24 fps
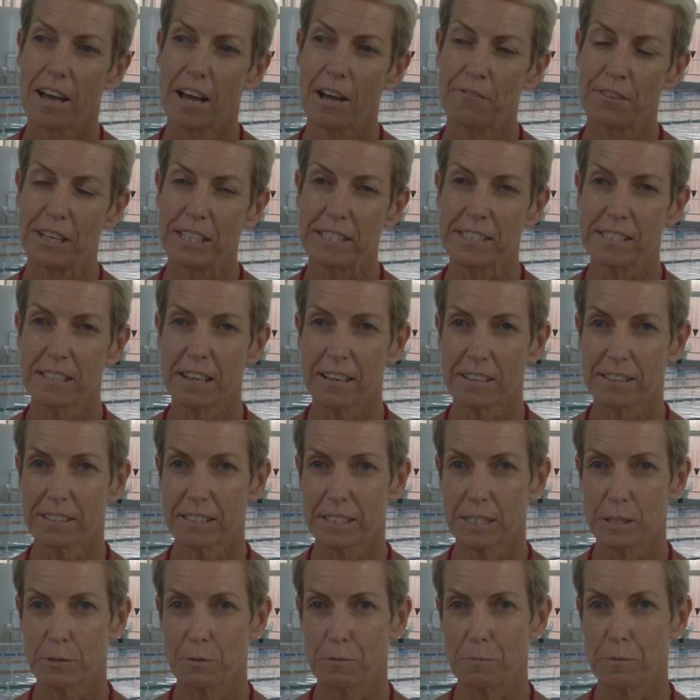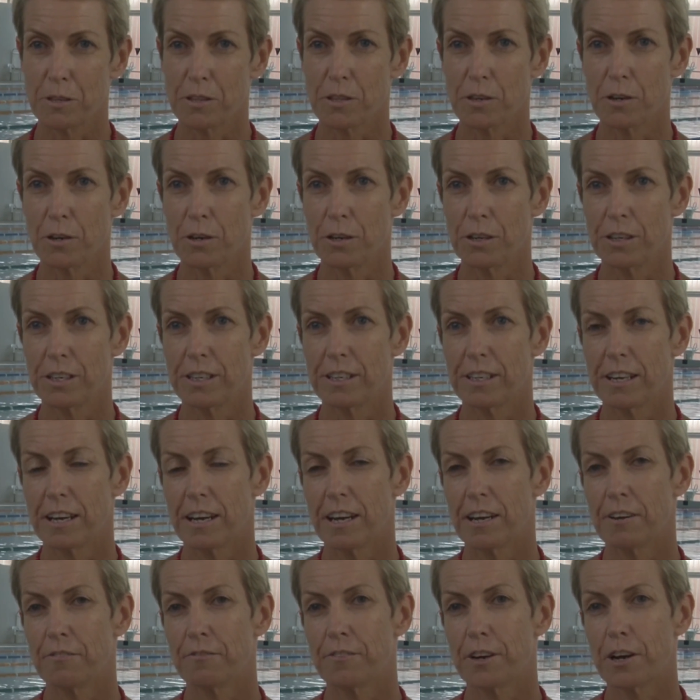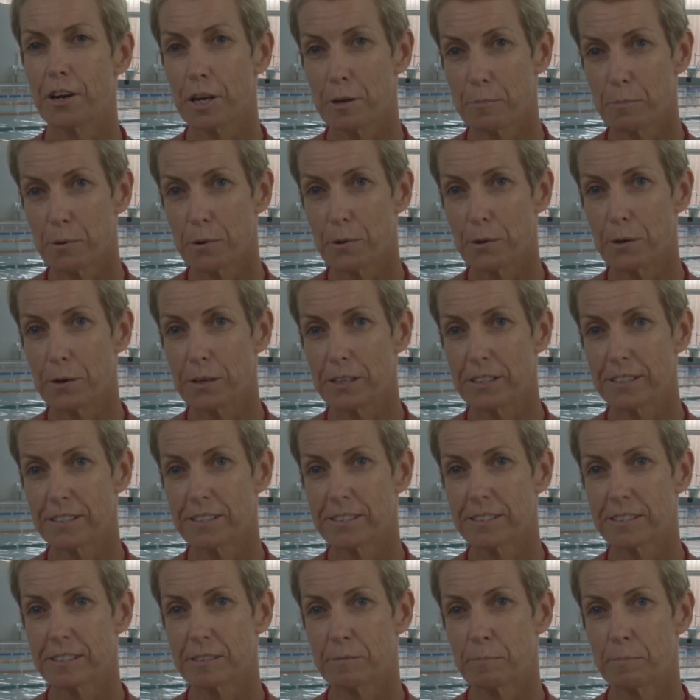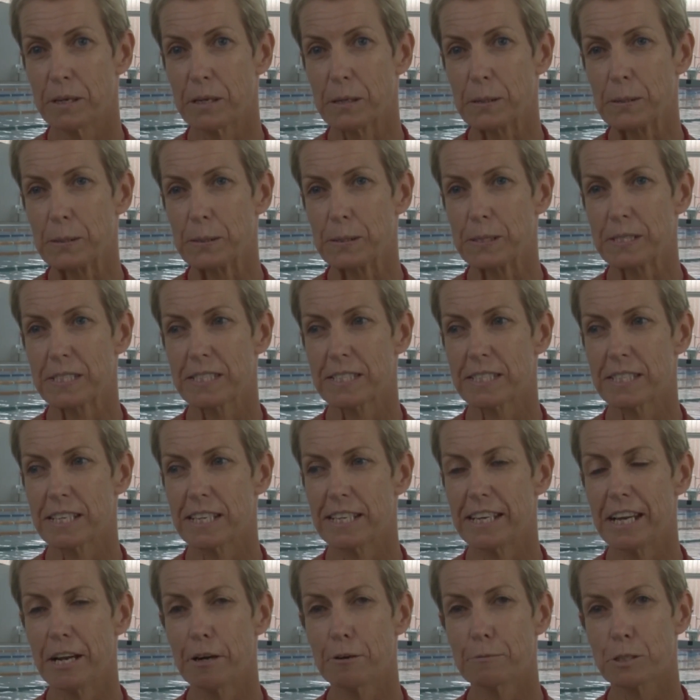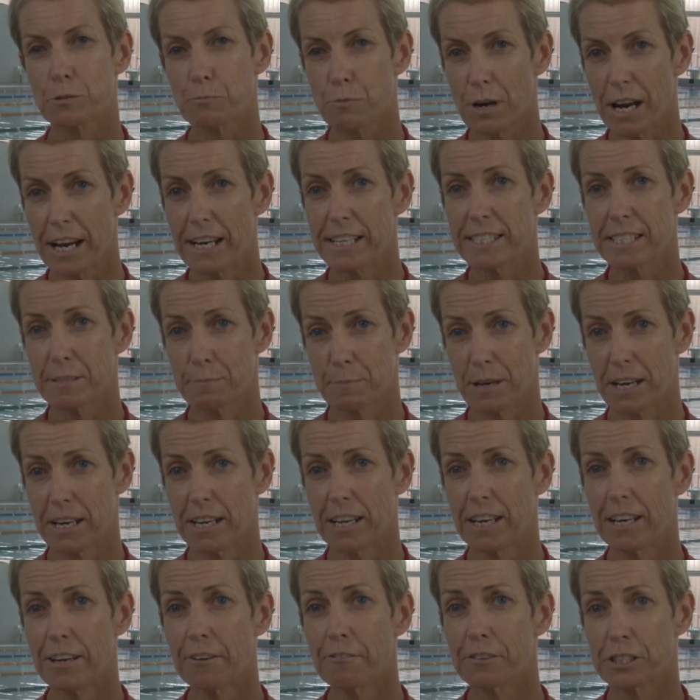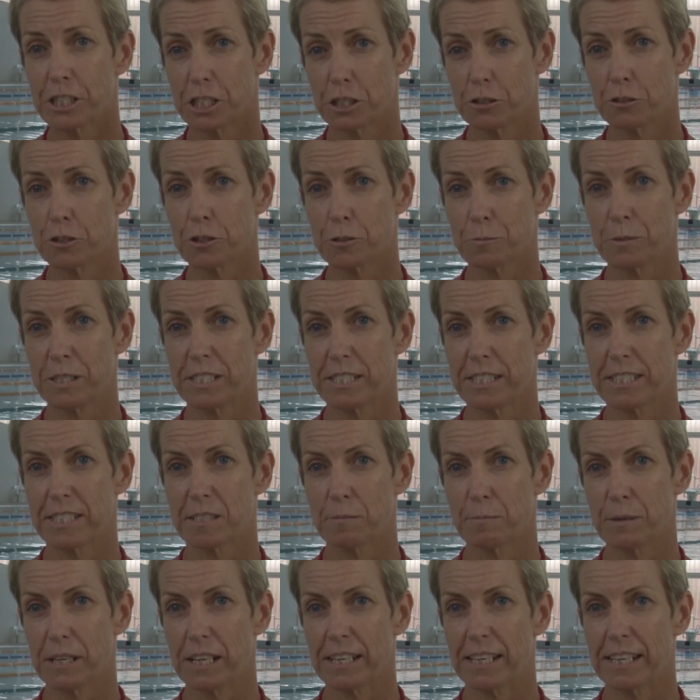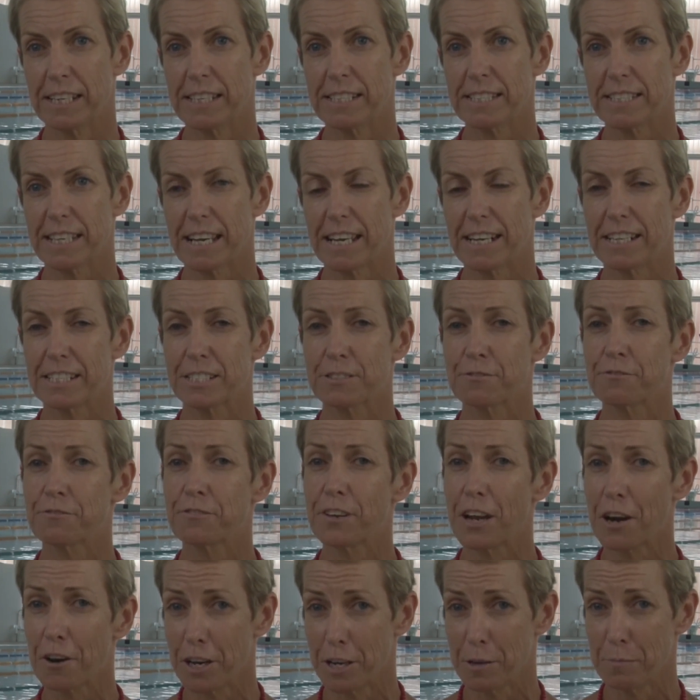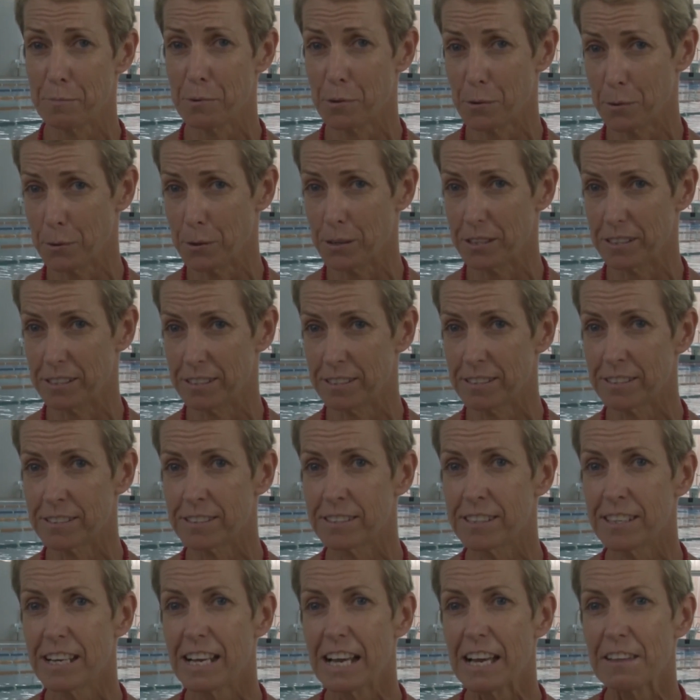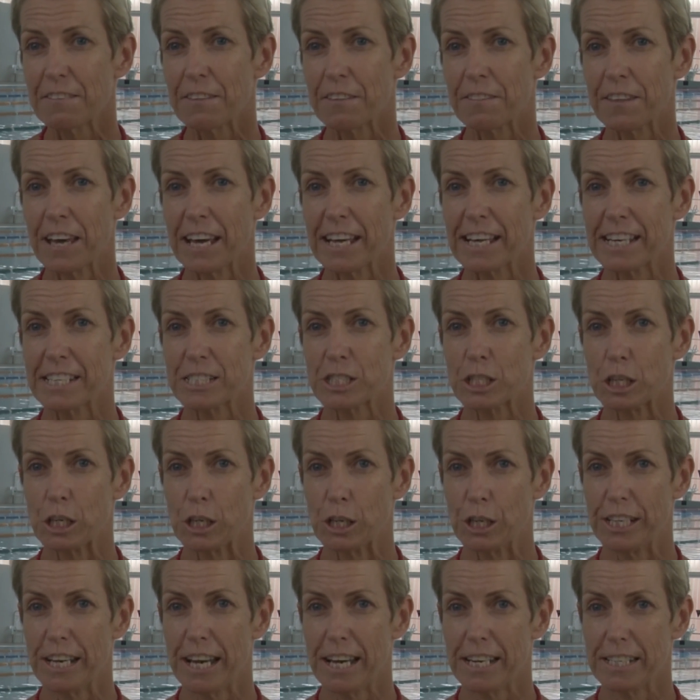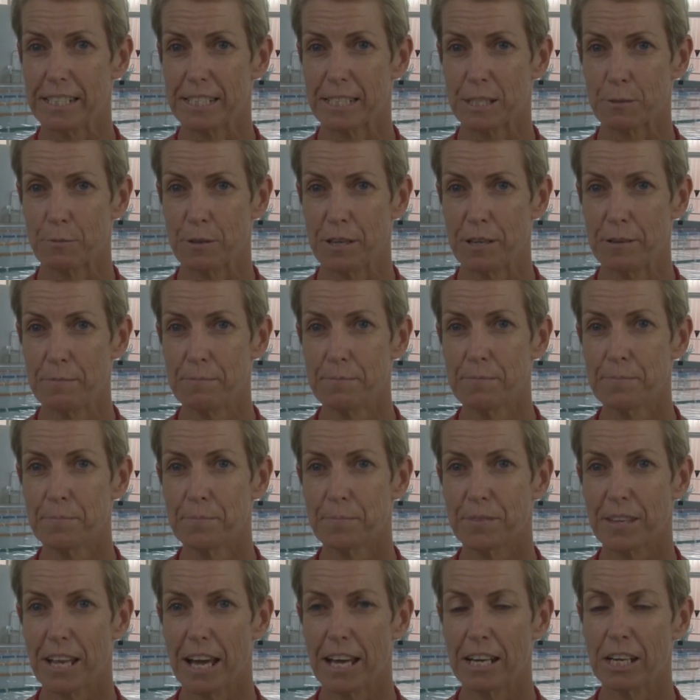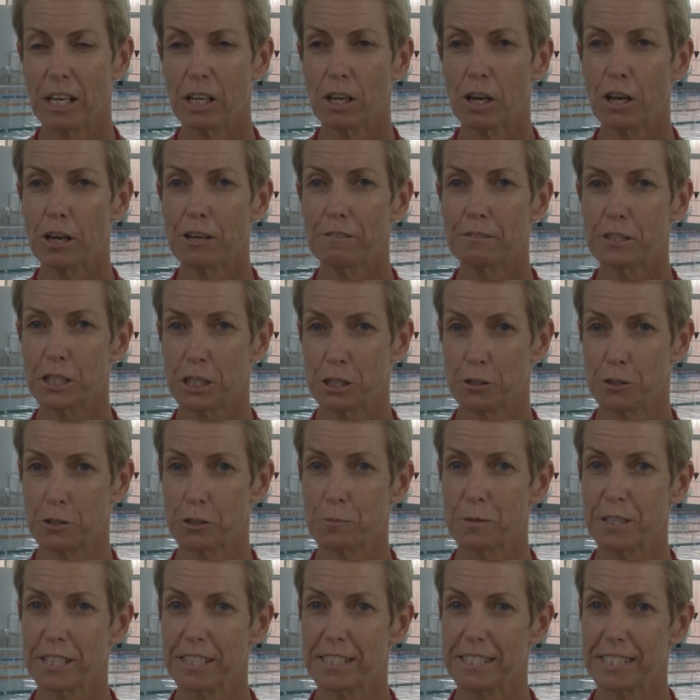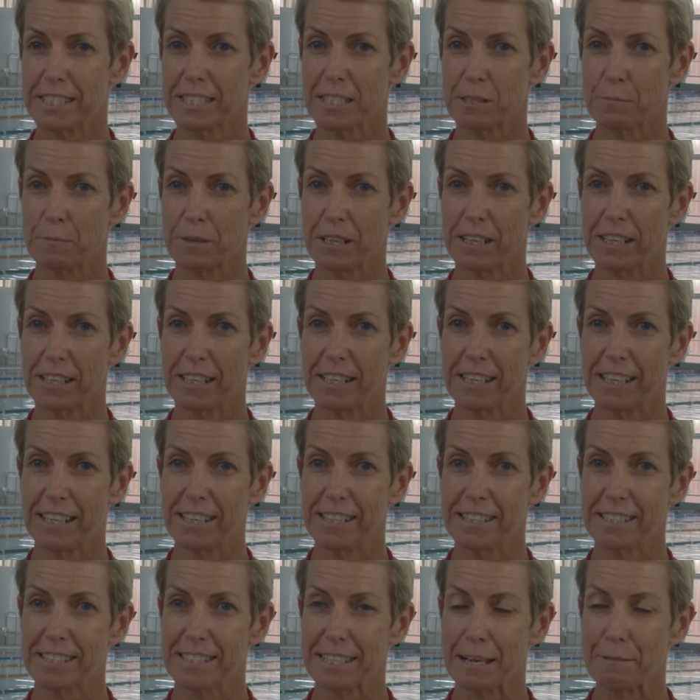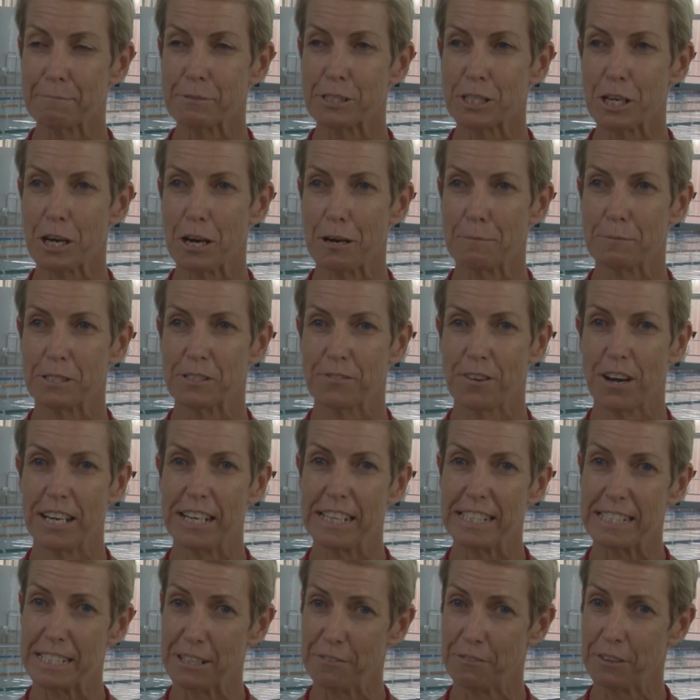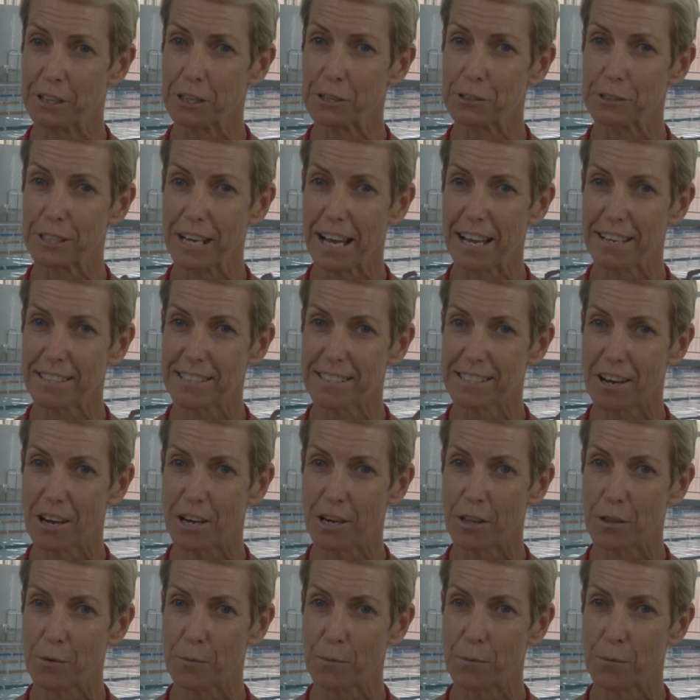Events like the Swimathon are very important because it helps raise money for children with disabilities, and it's very important that they get to learn how to swim. And a lot of children with a disability sometimes find it difficult outside of the